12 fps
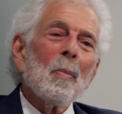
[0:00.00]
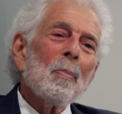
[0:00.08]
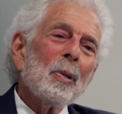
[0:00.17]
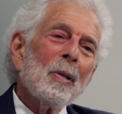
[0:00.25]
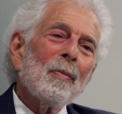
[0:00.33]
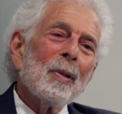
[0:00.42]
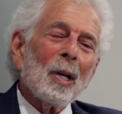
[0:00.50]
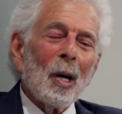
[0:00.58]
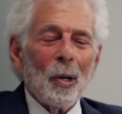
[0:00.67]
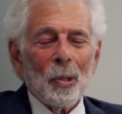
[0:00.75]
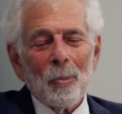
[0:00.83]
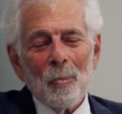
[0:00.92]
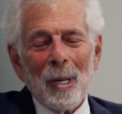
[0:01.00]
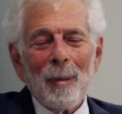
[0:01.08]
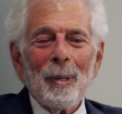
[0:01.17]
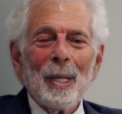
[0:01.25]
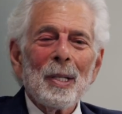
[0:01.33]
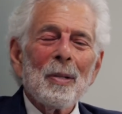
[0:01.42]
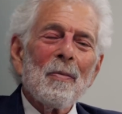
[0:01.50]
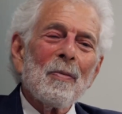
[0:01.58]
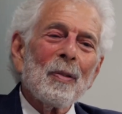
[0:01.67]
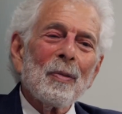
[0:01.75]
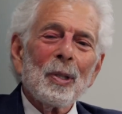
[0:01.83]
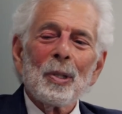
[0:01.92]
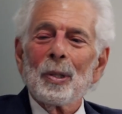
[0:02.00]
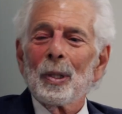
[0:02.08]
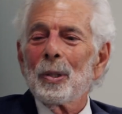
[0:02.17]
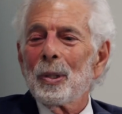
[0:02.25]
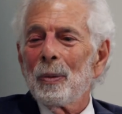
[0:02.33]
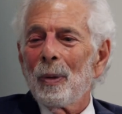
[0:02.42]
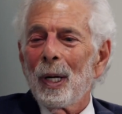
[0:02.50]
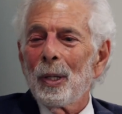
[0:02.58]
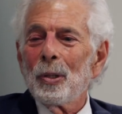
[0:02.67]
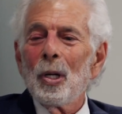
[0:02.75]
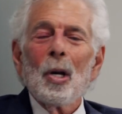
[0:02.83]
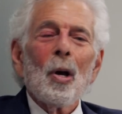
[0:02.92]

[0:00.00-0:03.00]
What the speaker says: PVRs maybe in the 50, 60 range.